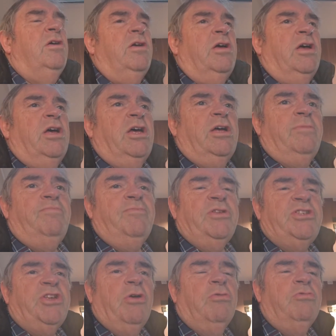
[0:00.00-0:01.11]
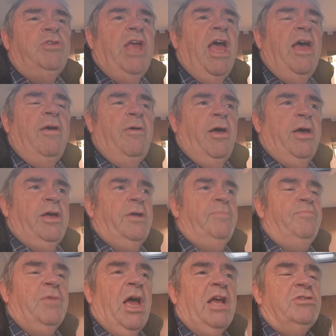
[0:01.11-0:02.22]
So yeah,
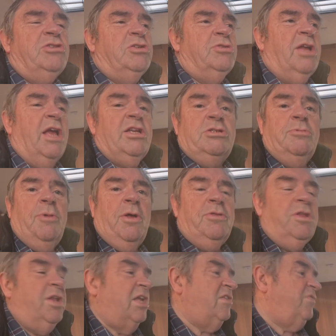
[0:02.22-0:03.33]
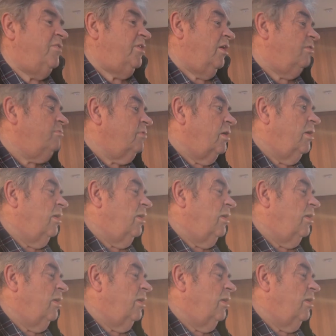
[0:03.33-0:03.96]
I shall catch you on the next video,